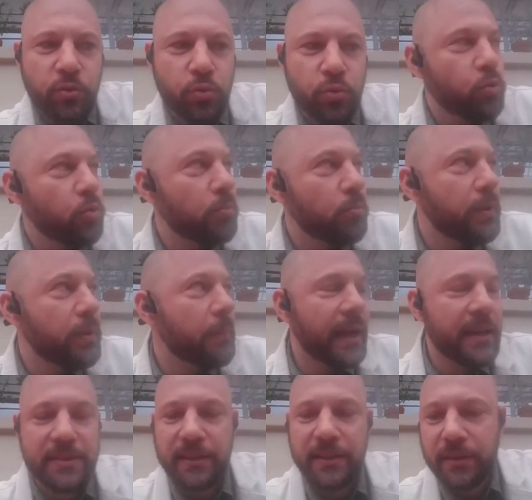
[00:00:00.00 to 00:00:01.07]
and to be
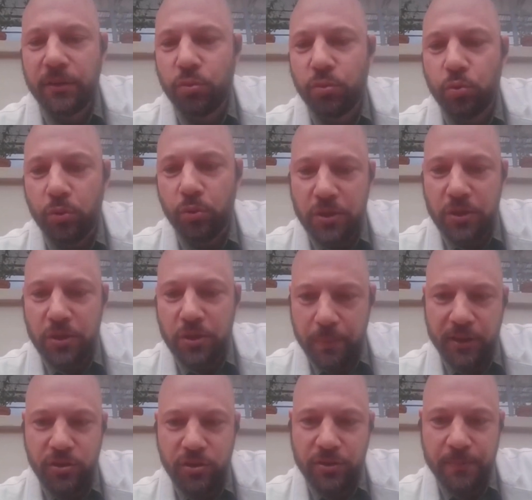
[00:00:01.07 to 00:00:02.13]
present to do
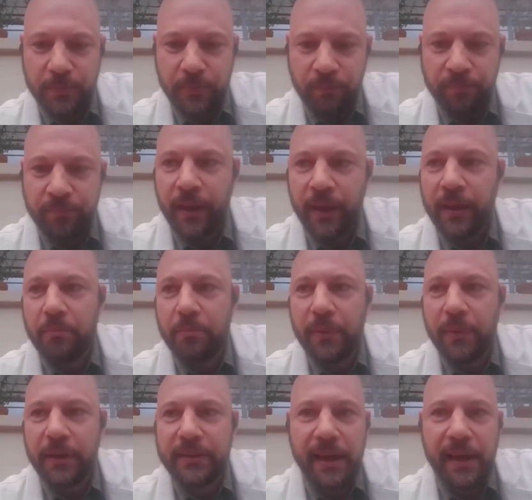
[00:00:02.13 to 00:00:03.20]
inspections.
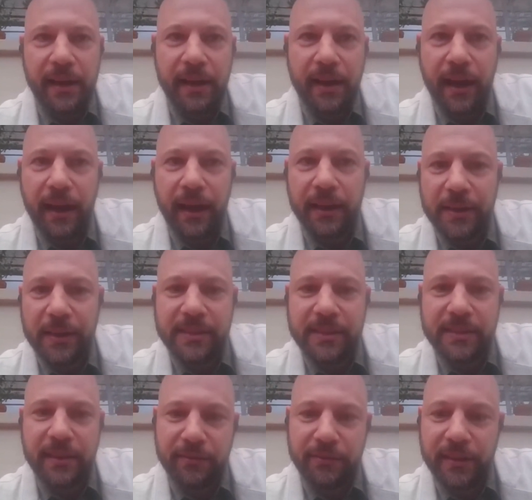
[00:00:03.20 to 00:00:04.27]
But they're an
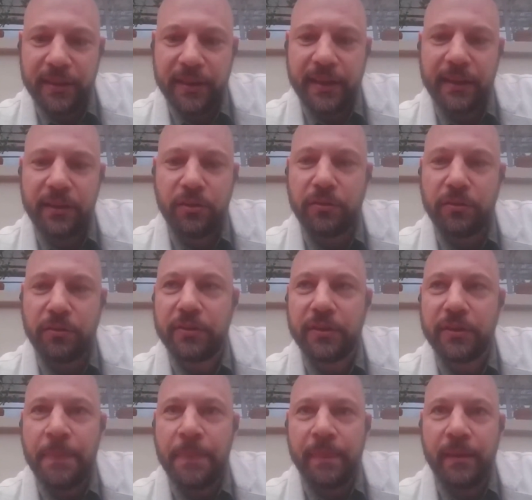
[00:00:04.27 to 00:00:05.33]
administrative kind of
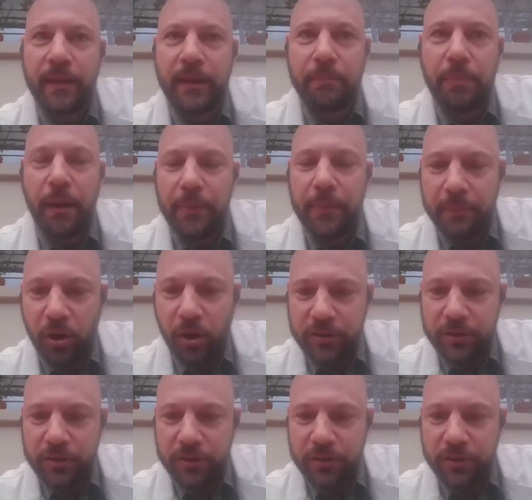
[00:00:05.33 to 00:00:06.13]
public